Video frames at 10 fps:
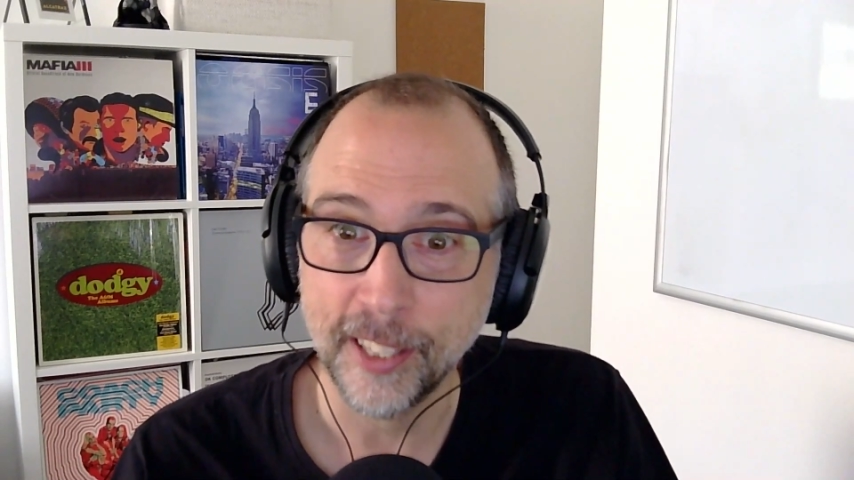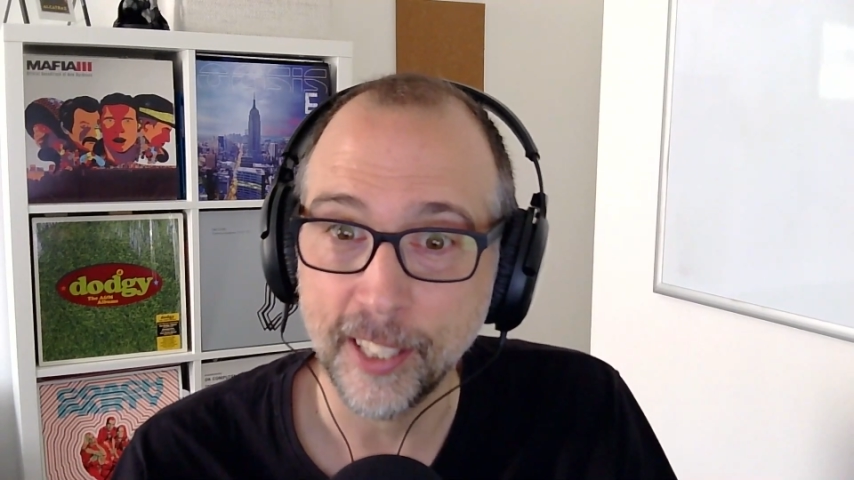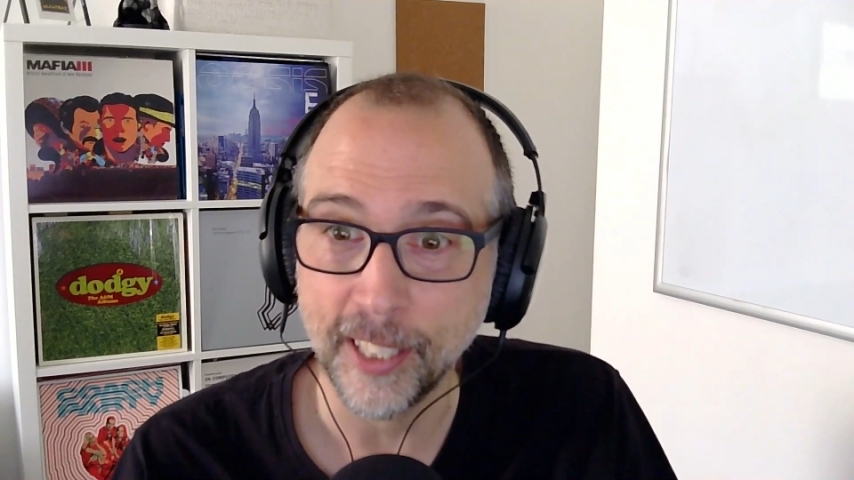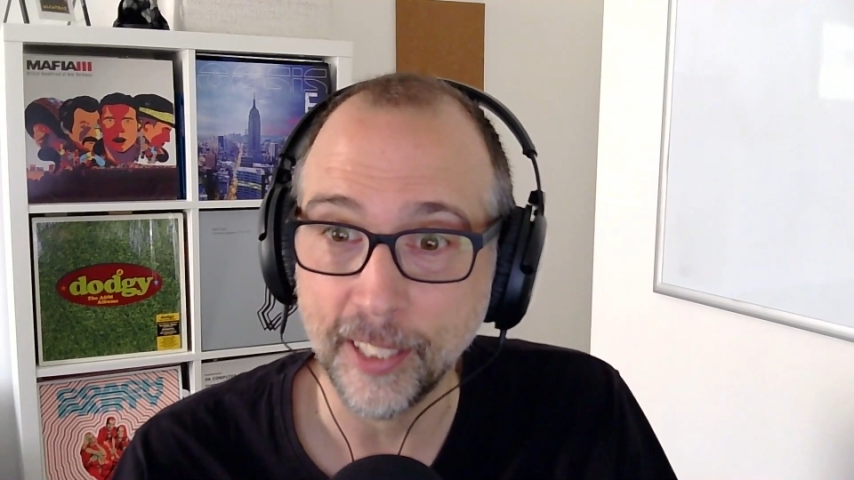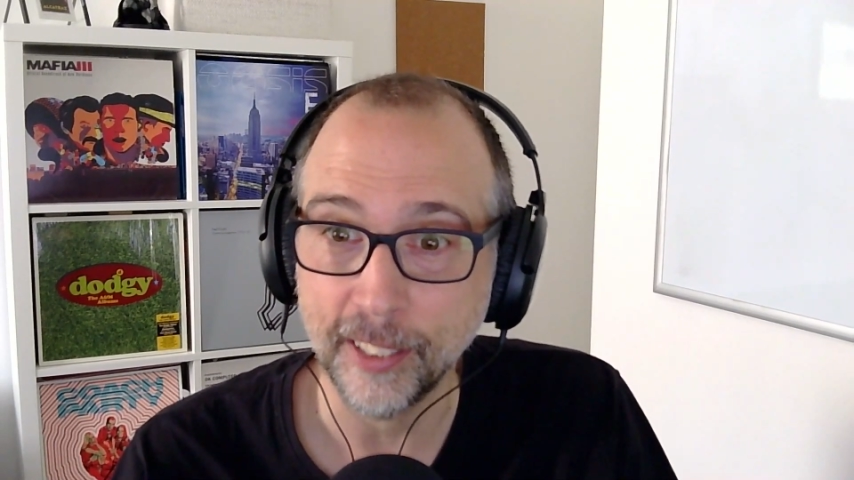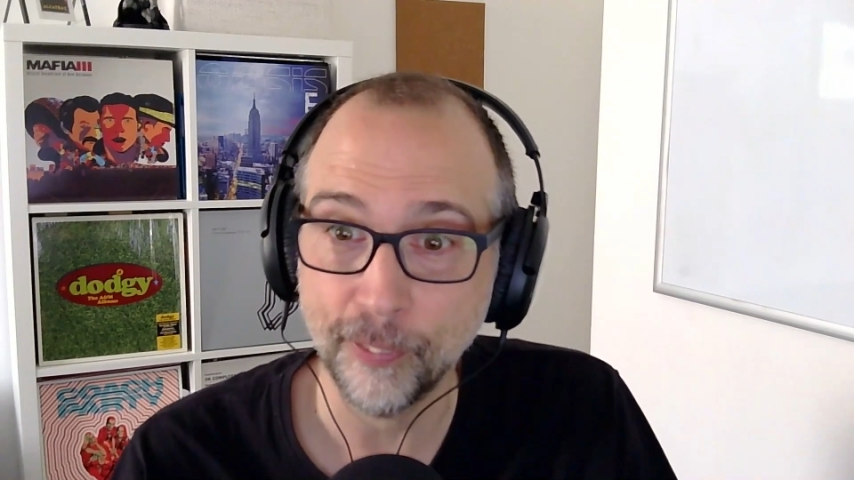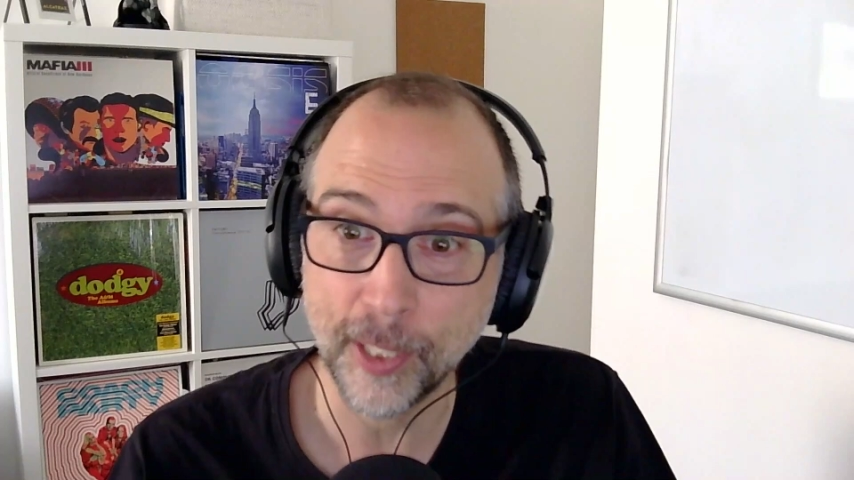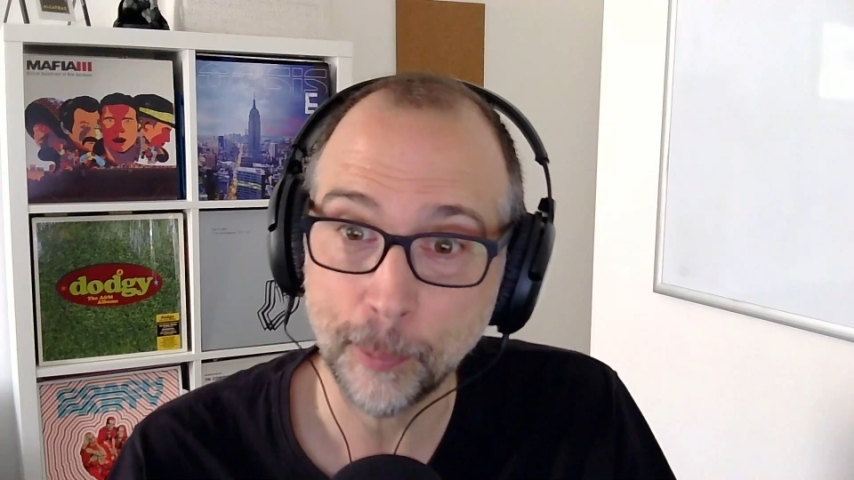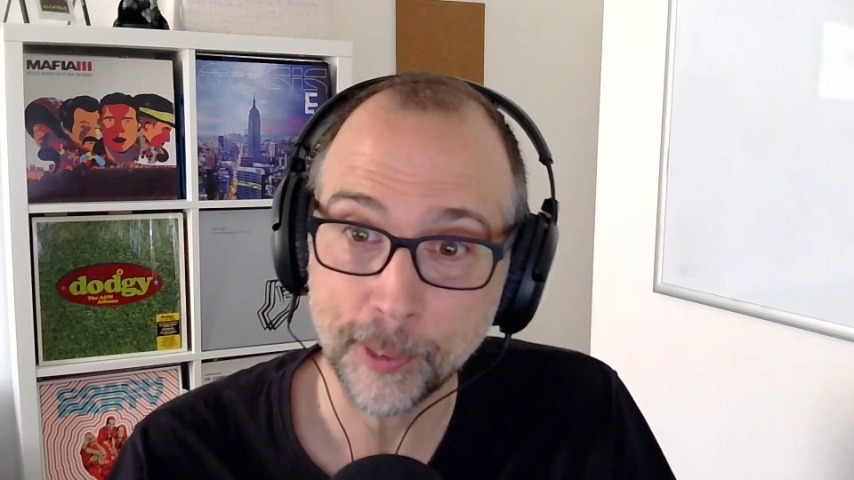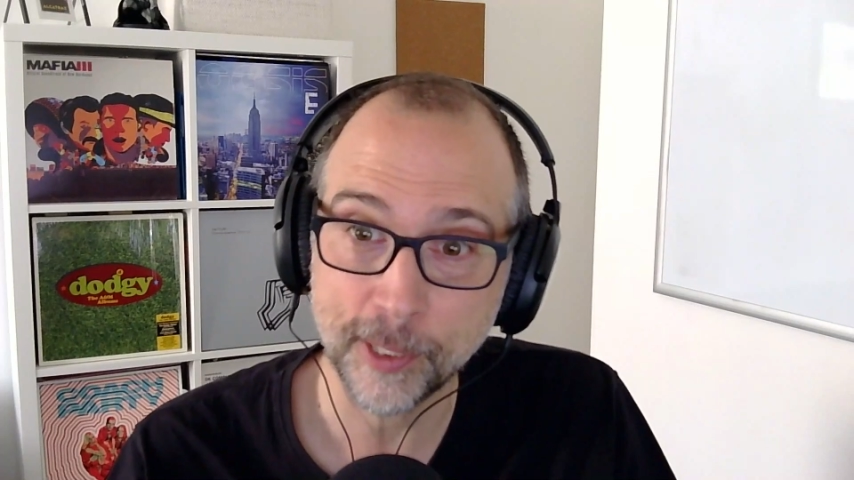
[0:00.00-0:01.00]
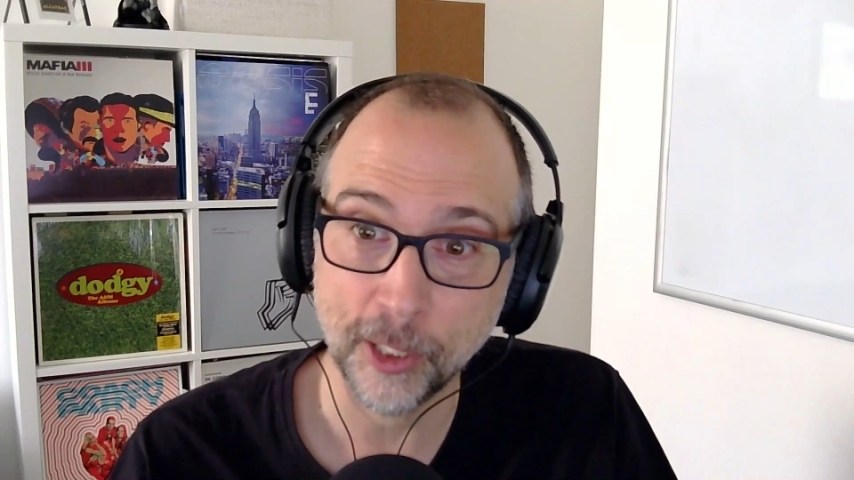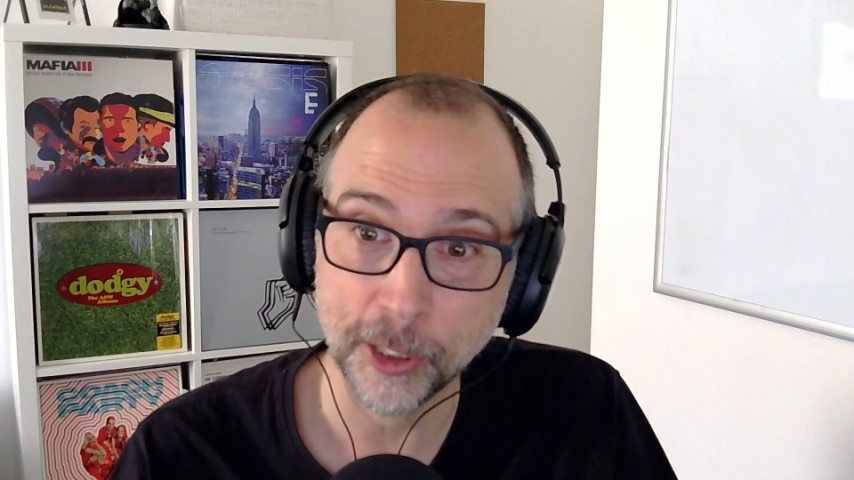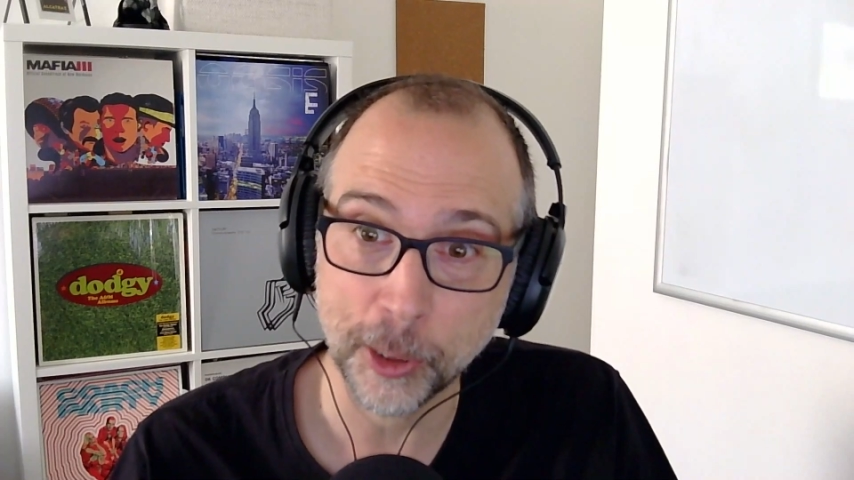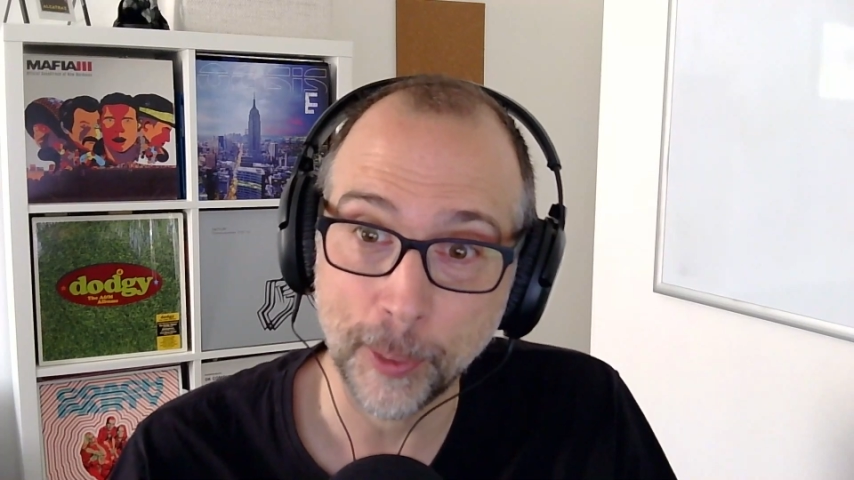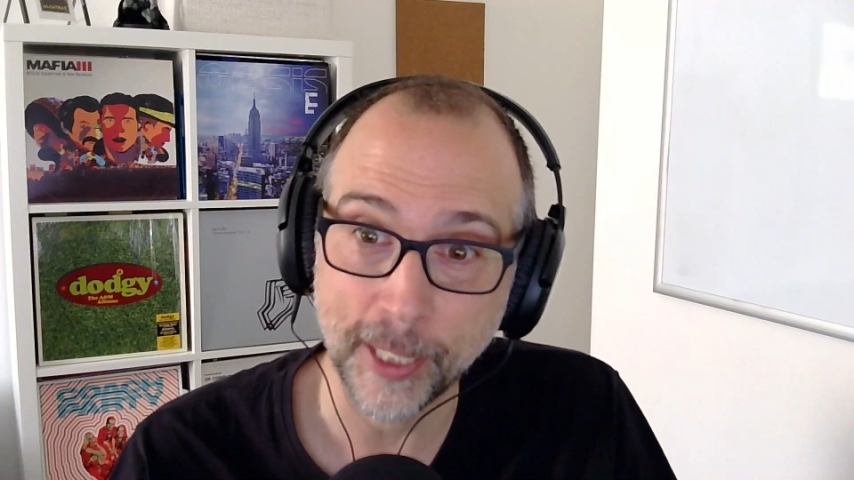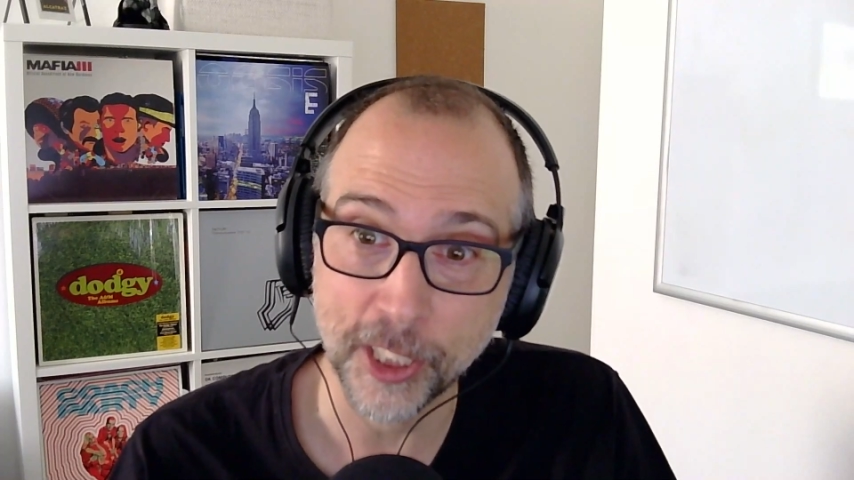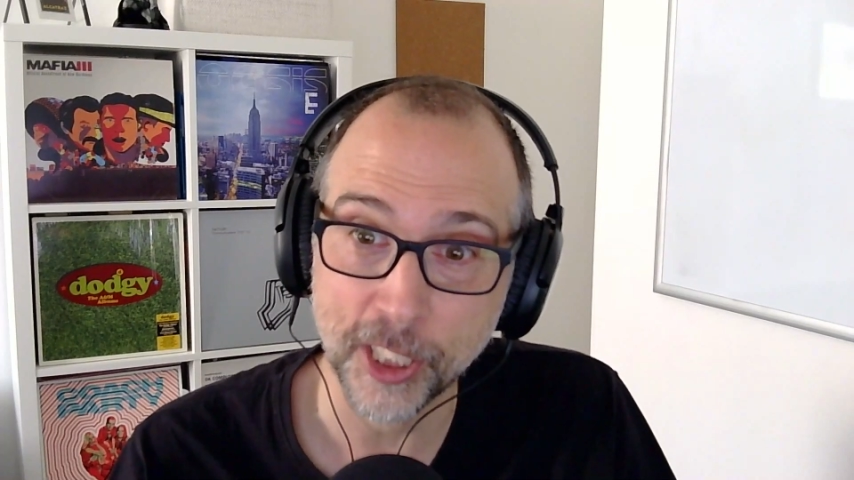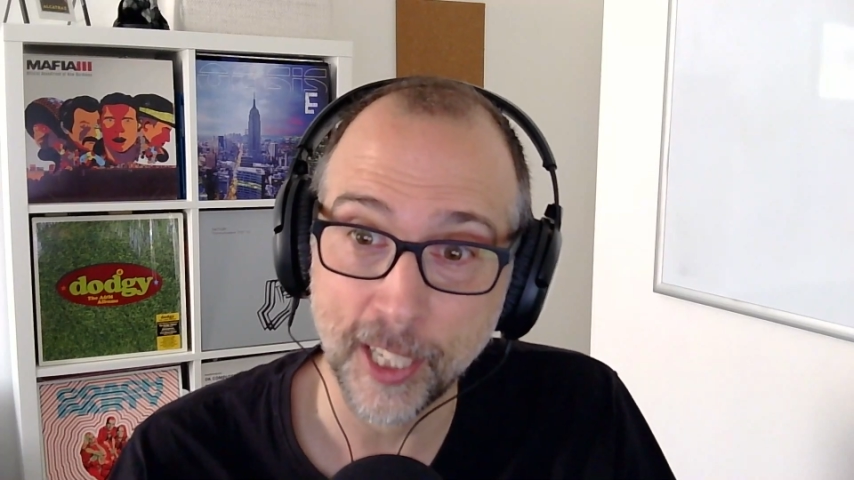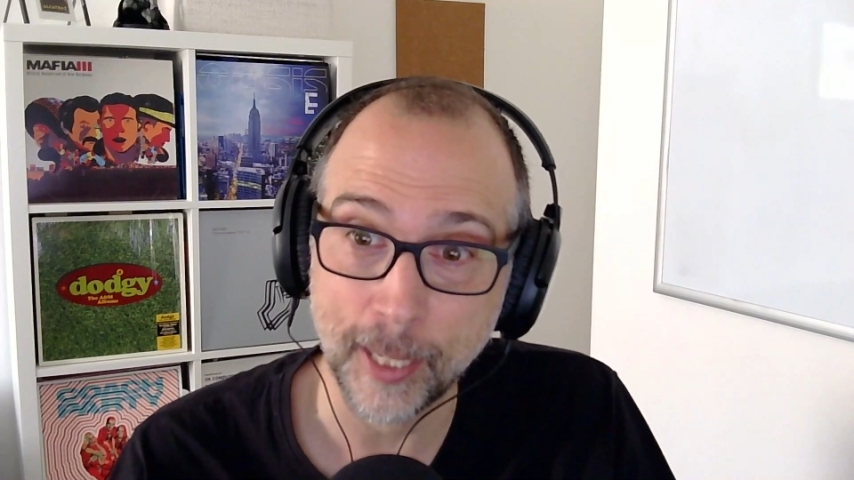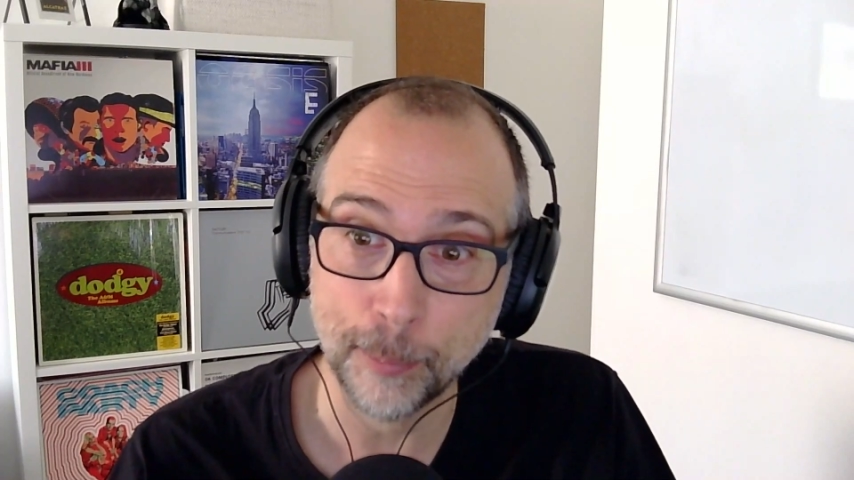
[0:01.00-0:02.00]
the developers Archmage
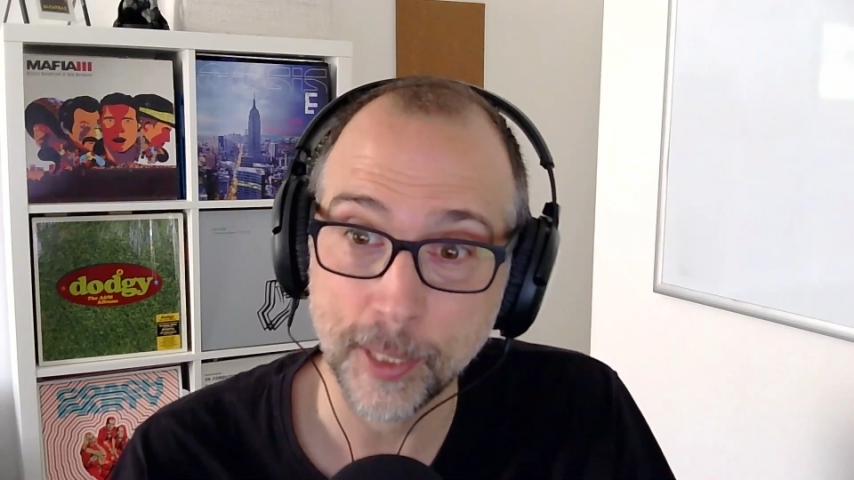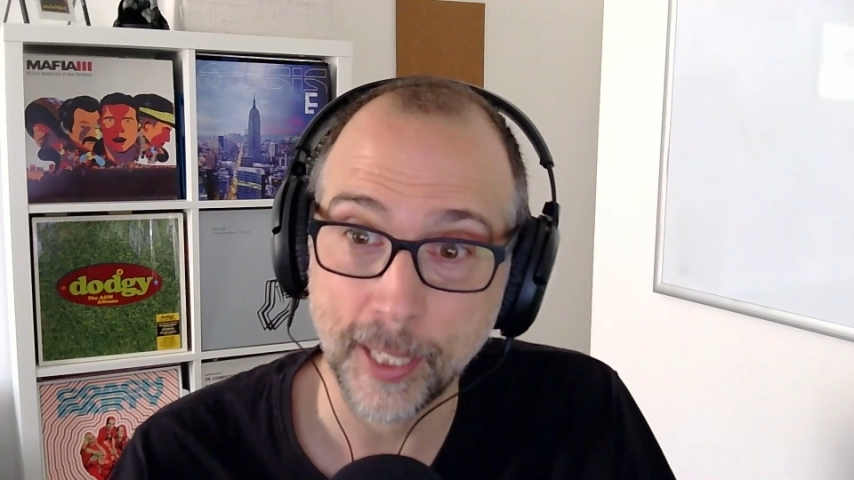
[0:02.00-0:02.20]
Labs,